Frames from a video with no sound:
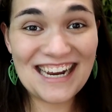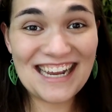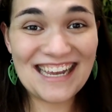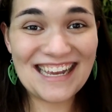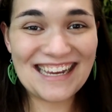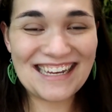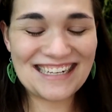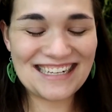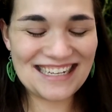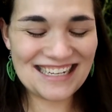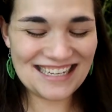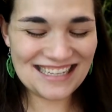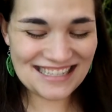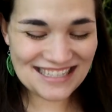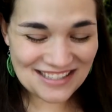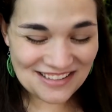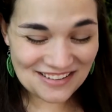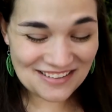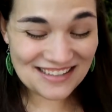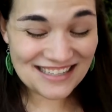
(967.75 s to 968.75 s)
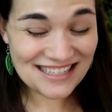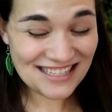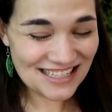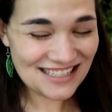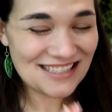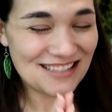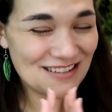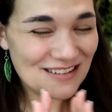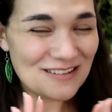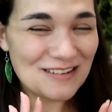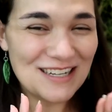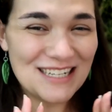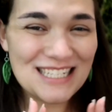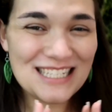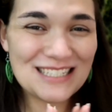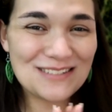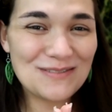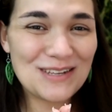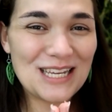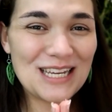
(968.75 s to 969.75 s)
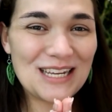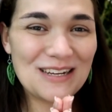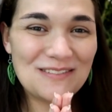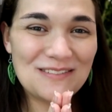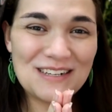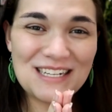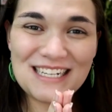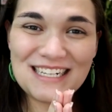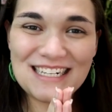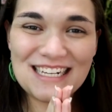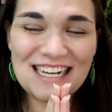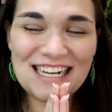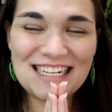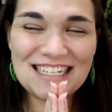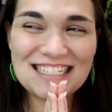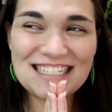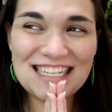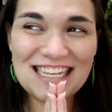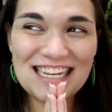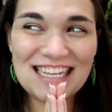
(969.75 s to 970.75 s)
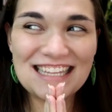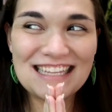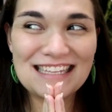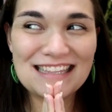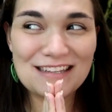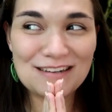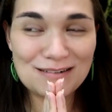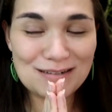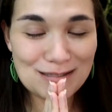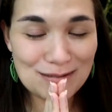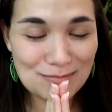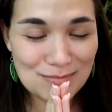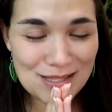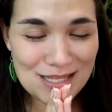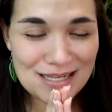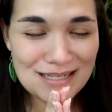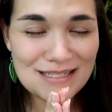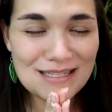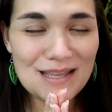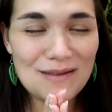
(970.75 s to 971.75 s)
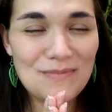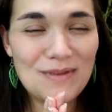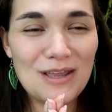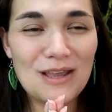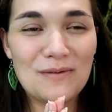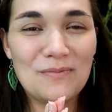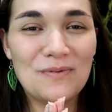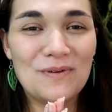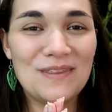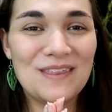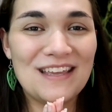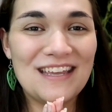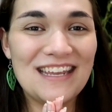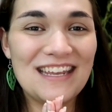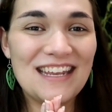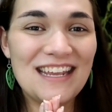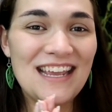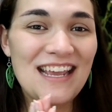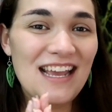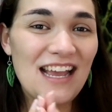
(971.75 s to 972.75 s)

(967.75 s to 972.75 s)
And so just trust me when I say that there's some things coming up with it.